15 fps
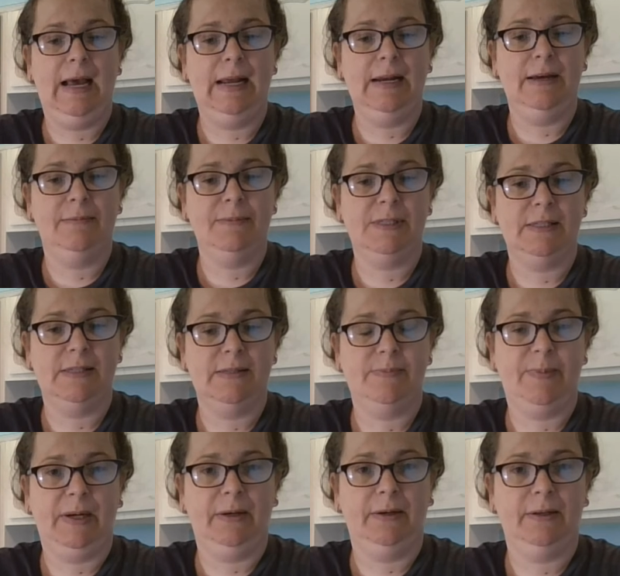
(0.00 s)
items, the
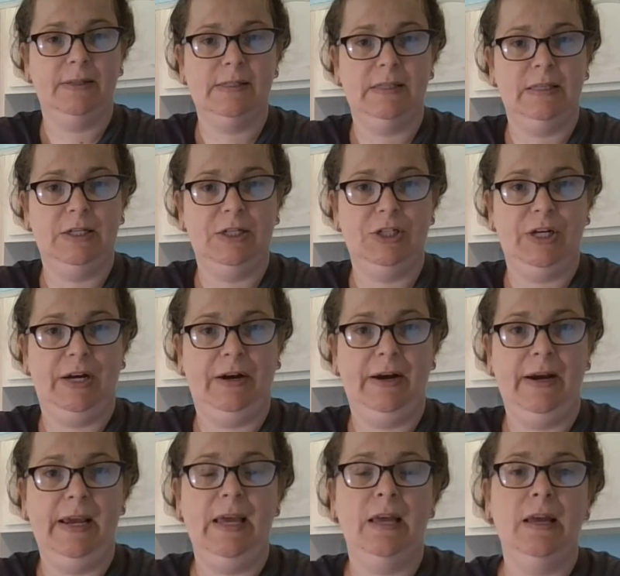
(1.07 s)
sprinkles and the
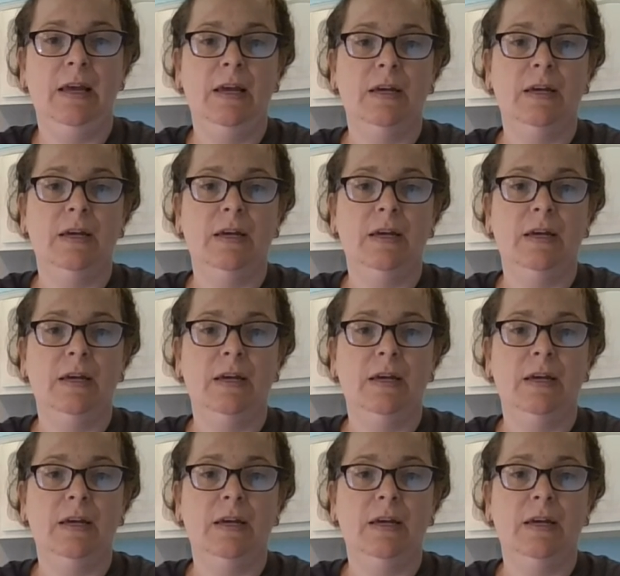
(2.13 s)
cherries,